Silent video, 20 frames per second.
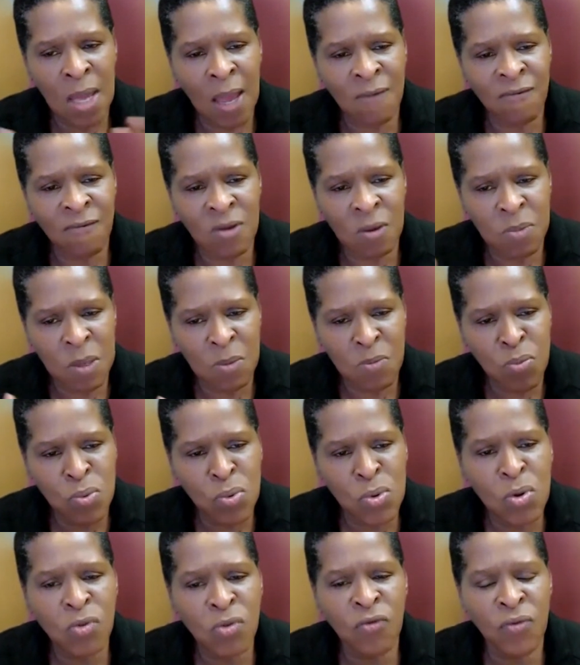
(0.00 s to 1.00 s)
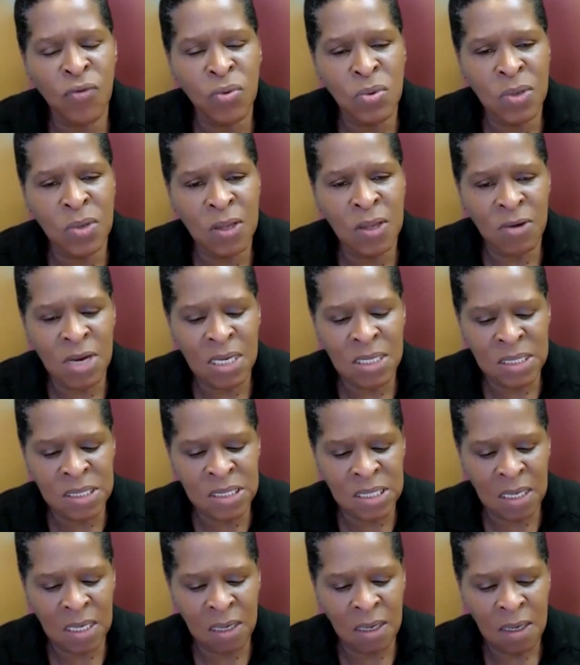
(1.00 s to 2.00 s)
having been brought through the Red
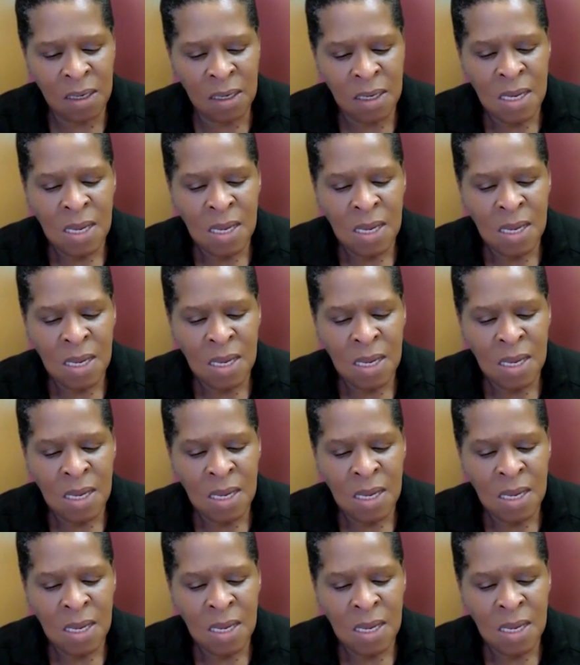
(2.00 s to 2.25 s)
Sea,